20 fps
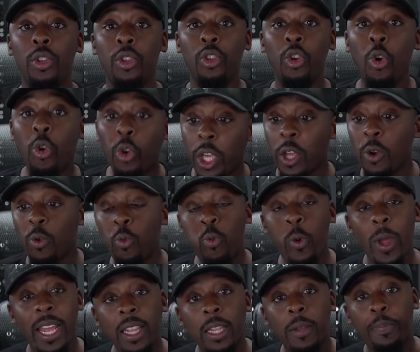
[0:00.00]
you can
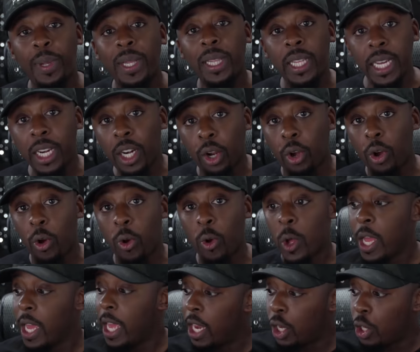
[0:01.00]
win the political
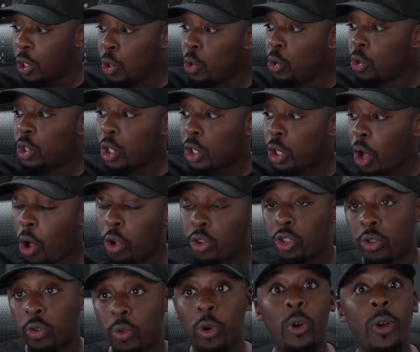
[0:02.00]
and lose the
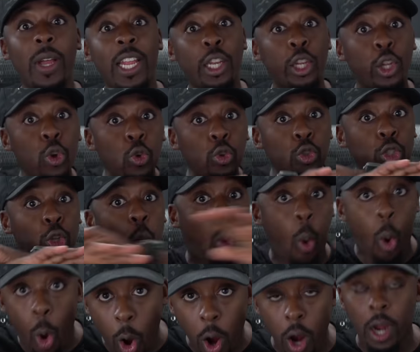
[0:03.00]
cultural and lose the
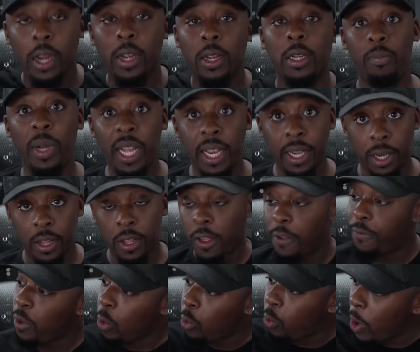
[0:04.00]
war. But
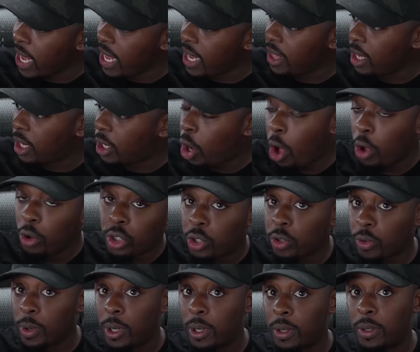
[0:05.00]
if you win the
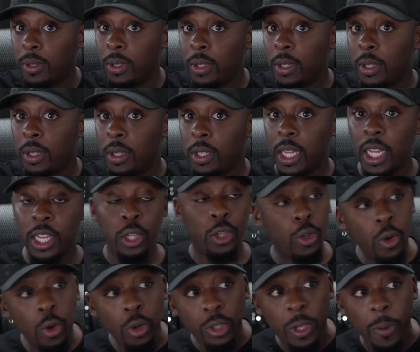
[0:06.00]
cultural and
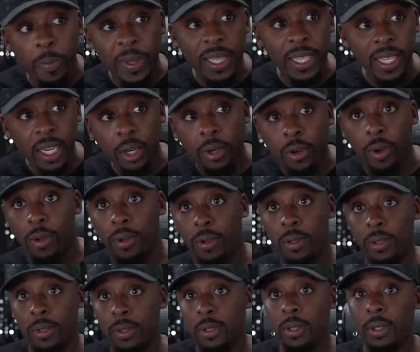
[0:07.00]
lose the political,
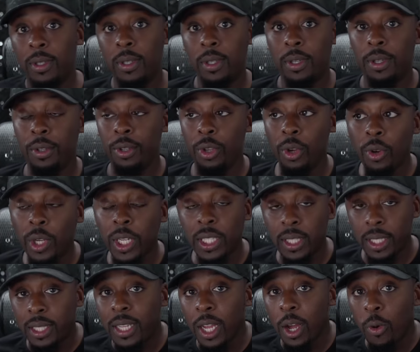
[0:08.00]
you
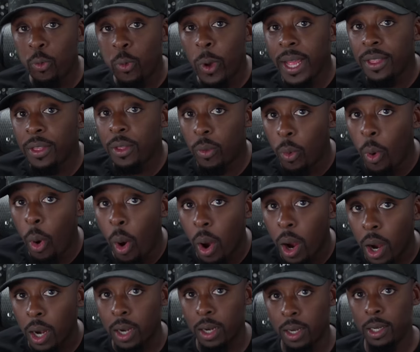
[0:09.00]
could still win the
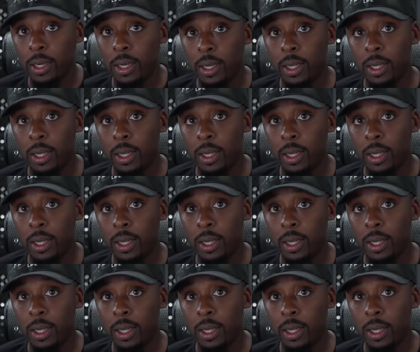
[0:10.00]
war